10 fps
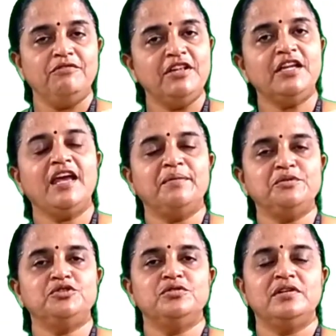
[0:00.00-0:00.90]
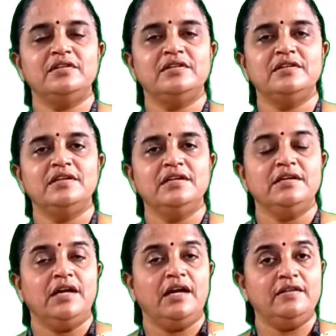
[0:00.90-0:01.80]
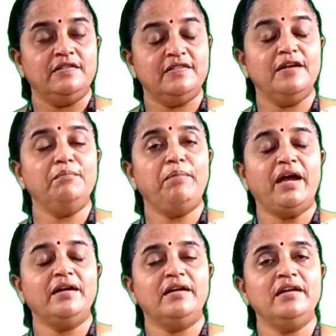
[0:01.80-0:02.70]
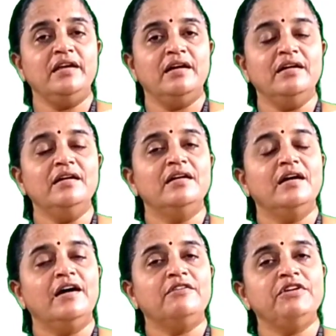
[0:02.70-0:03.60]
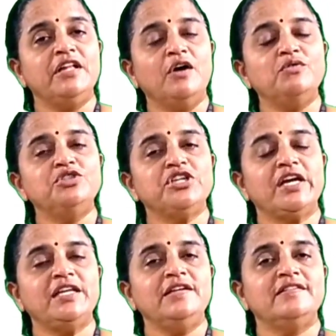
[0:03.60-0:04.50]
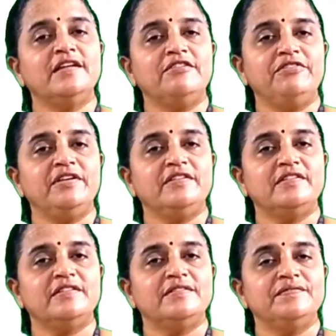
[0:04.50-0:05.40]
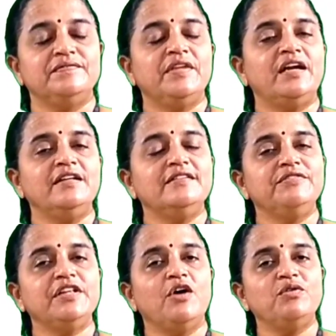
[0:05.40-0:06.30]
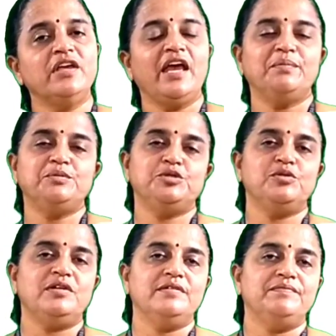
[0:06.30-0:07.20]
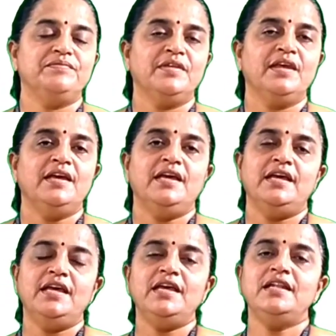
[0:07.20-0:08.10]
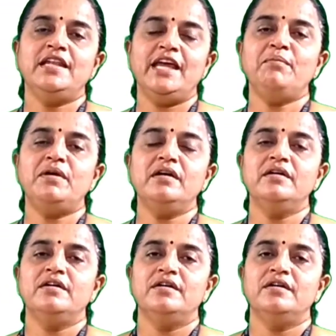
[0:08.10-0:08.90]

with capsule, and some bacteria are without shiny surface, that is without capsule. He named